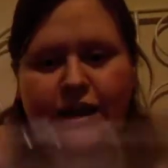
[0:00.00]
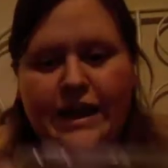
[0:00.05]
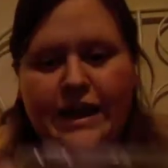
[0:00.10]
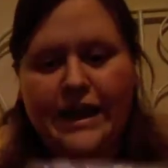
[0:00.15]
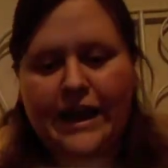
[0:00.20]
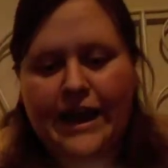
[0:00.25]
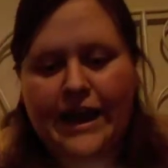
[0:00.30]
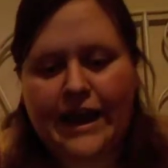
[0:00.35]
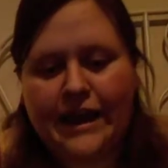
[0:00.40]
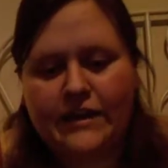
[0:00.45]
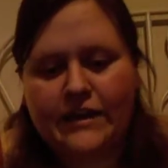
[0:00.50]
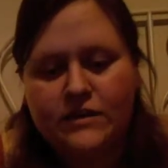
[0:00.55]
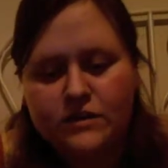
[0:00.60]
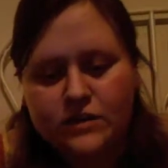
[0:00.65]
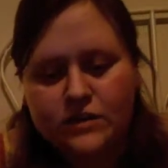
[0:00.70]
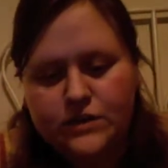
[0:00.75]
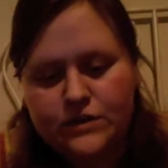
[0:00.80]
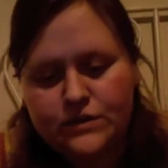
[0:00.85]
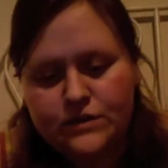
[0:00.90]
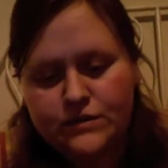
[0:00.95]
I had
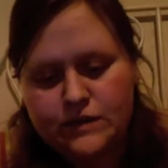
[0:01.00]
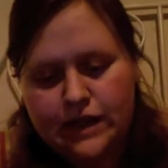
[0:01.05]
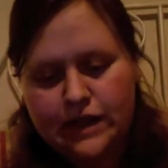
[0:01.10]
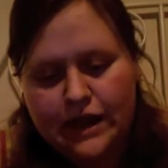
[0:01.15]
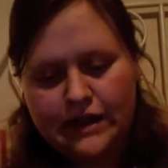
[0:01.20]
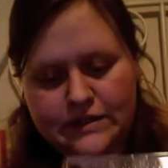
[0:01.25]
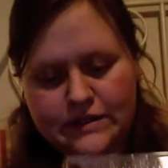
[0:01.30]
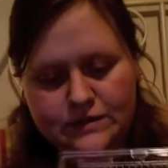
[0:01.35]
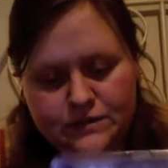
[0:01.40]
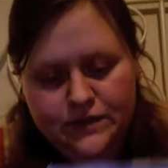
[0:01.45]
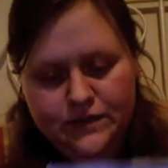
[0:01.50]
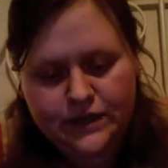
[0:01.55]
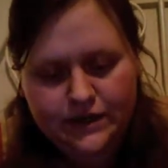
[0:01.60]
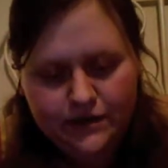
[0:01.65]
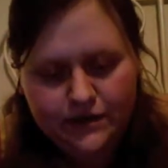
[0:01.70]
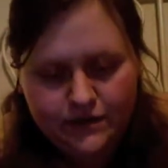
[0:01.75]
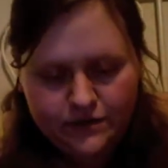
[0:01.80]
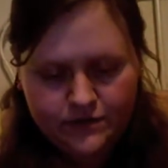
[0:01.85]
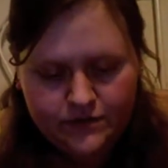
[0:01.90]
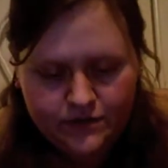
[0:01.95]
glued last week,
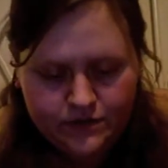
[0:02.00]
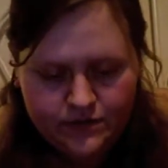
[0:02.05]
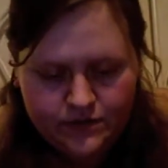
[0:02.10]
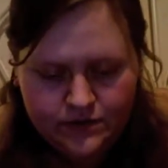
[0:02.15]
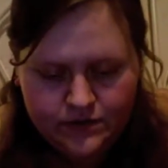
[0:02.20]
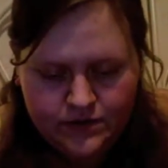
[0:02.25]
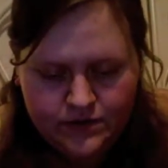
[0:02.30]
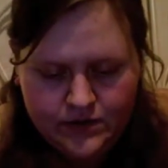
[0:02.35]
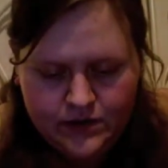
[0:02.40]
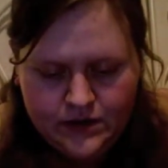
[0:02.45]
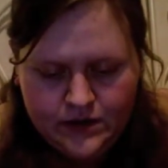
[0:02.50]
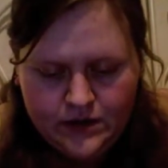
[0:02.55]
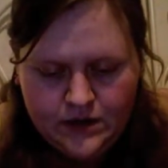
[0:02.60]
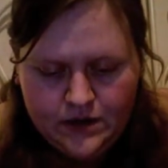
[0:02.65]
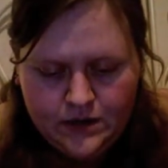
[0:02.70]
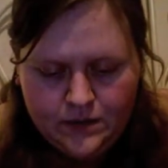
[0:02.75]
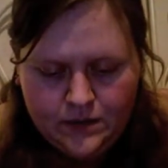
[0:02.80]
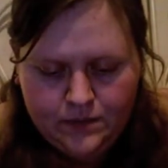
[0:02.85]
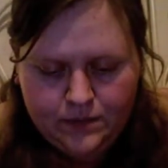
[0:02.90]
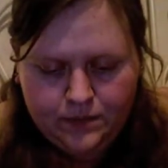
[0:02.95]

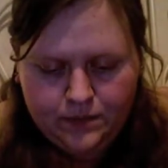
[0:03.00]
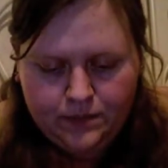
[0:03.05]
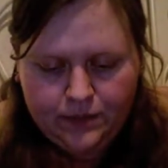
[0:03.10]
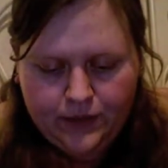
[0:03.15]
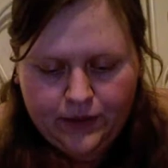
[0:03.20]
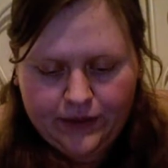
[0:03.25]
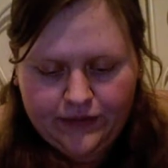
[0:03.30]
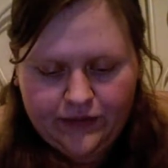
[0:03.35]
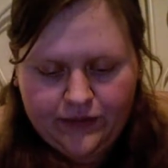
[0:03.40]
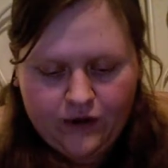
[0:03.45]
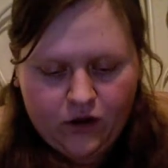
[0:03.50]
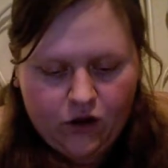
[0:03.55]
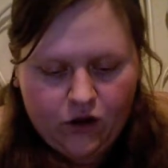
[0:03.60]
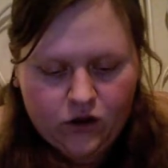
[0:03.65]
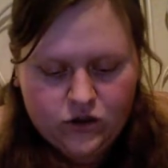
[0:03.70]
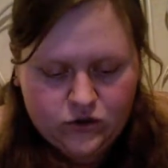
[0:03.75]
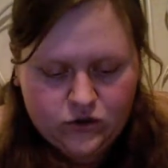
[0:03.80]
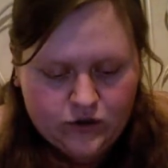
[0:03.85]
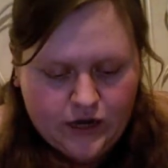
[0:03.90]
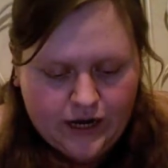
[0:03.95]
but they're all
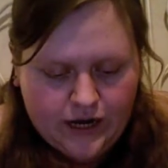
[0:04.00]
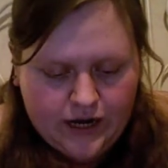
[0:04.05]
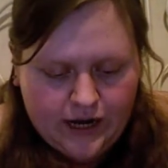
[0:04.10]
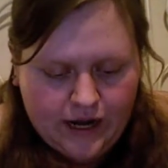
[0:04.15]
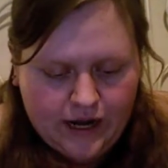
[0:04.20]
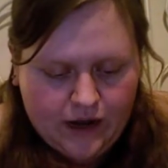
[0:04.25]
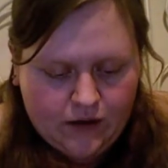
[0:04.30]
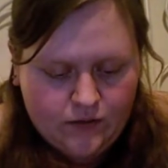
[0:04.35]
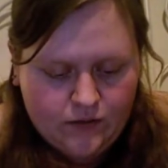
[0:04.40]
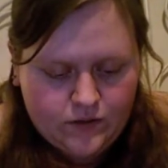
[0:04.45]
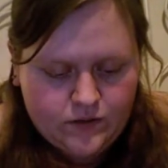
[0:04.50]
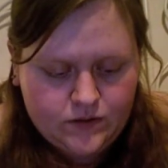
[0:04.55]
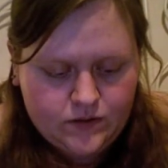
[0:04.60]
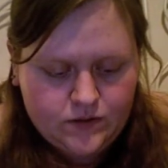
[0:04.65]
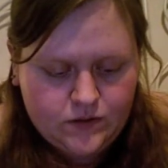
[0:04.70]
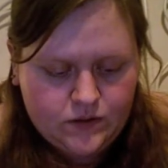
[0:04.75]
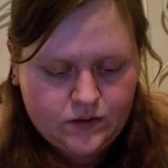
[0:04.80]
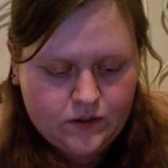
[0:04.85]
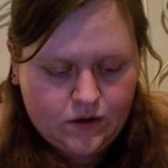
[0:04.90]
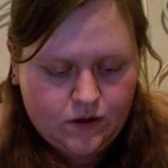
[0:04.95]
dry now,
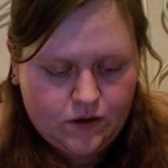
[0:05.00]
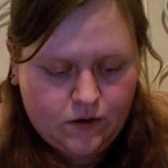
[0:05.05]
so